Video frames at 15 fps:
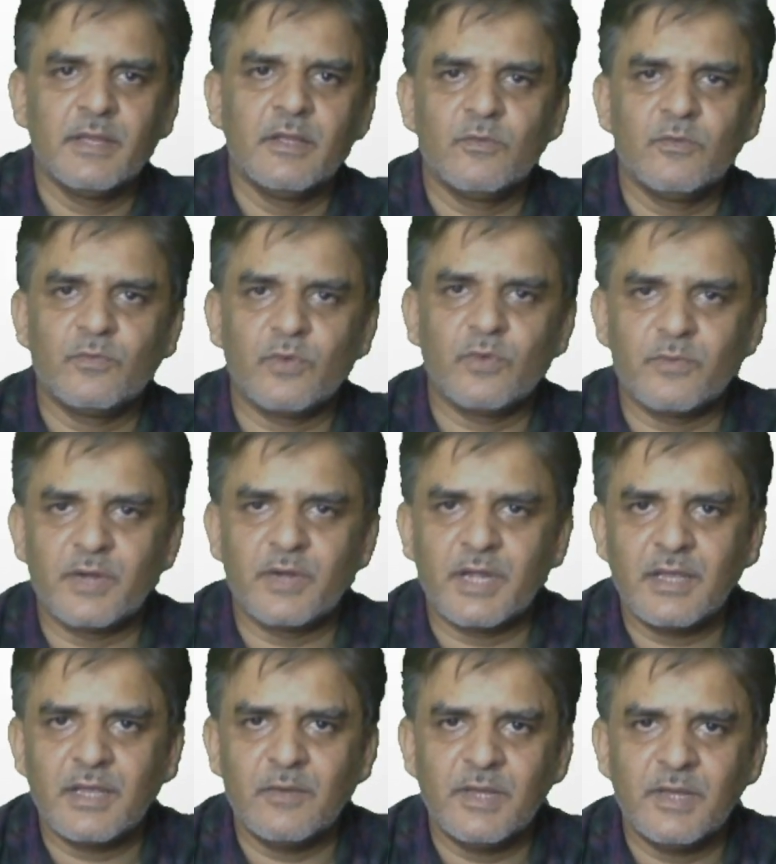For
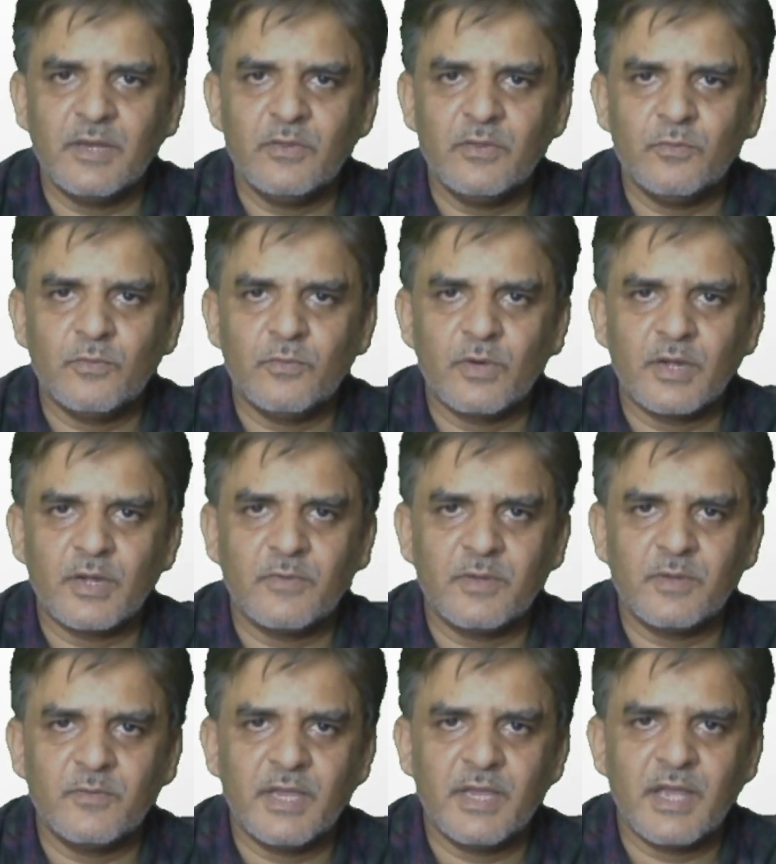vertical value, whatever
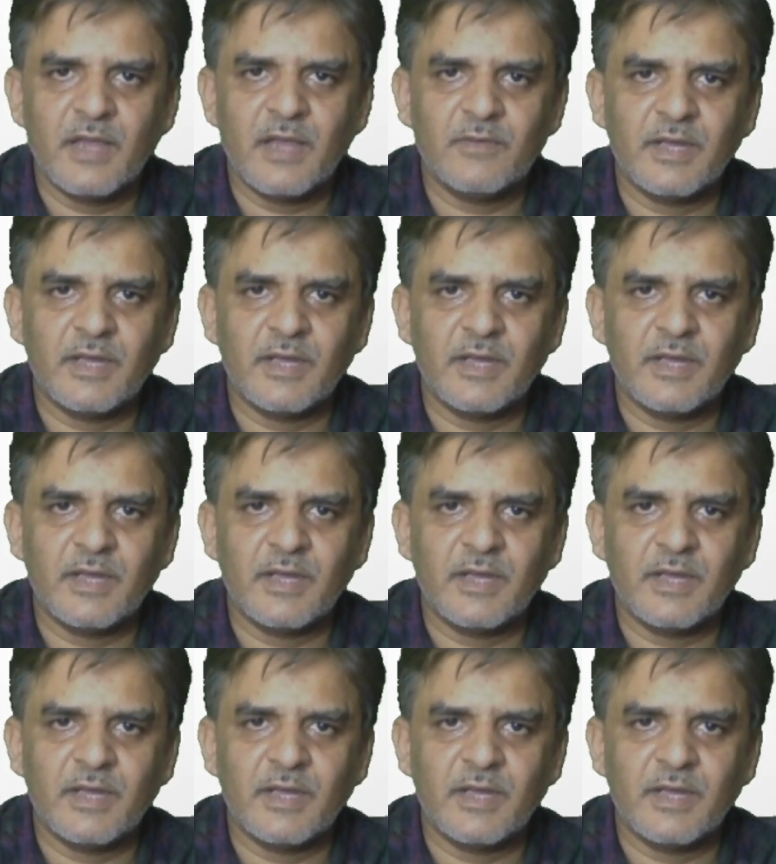we have,